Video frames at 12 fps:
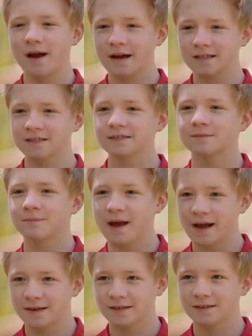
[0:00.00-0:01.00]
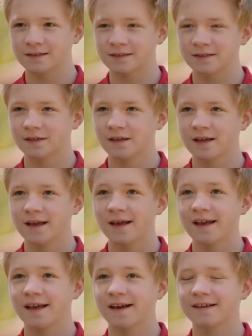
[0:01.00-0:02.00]
practiced and practiced,
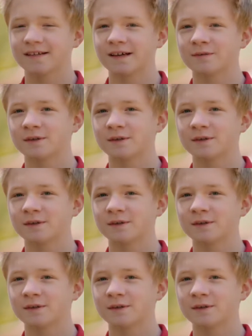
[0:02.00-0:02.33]
and I